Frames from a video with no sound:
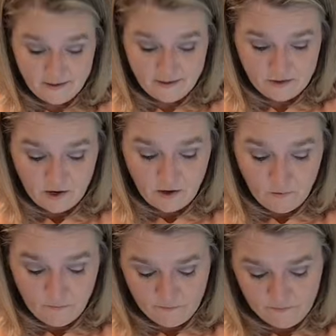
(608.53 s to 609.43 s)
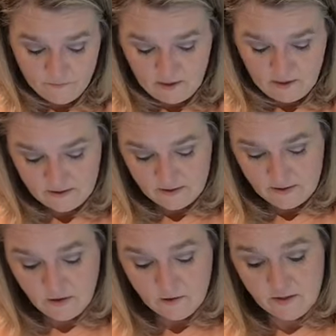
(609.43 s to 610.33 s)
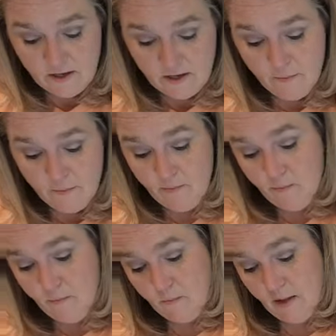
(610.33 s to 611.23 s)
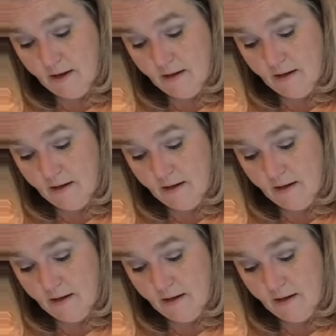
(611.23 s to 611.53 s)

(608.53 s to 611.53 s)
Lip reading: So it sits here instead of me like